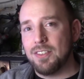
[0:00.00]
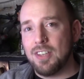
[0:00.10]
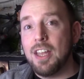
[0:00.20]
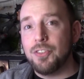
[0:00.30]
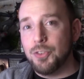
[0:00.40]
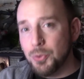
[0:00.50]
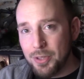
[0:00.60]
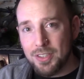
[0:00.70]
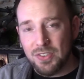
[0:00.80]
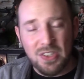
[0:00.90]
hands and do
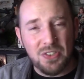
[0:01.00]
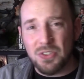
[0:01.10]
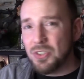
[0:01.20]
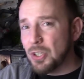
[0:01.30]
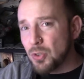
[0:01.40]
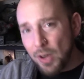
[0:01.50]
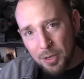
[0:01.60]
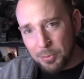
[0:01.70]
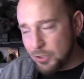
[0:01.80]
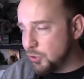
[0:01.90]
this. This is
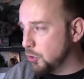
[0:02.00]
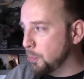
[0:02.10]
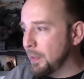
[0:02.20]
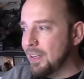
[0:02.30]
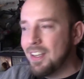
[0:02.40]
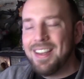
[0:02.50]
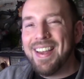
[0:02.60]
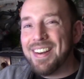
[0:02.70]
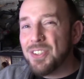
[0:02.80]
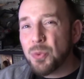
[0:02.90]
incredibly stupid,
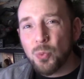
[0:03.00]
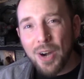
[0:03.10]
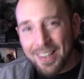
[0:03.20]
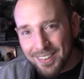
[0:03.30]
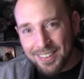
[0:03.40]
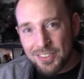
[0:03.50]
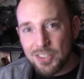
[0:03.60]
and it's reckless.